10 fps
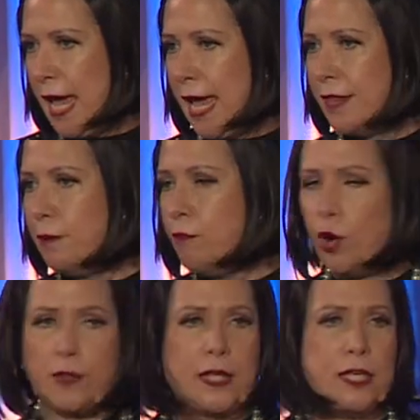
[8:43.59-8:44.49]
And the
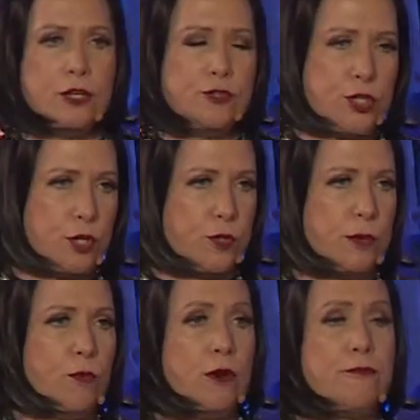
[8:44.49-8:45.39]
more that you do, the
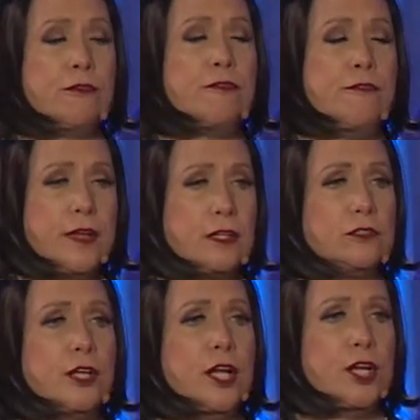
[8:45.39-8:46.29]
more
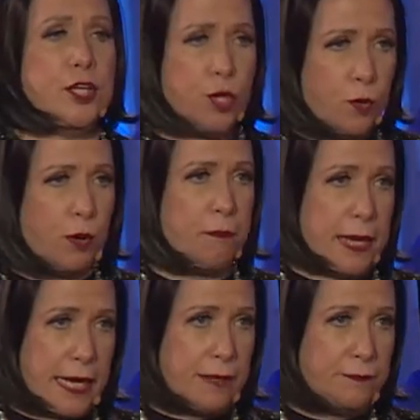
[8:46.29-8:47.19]
fulfilled you will
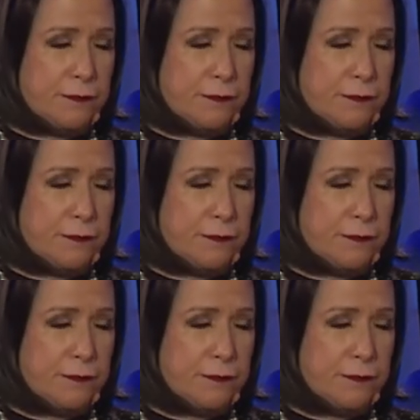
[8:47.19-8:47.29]
be.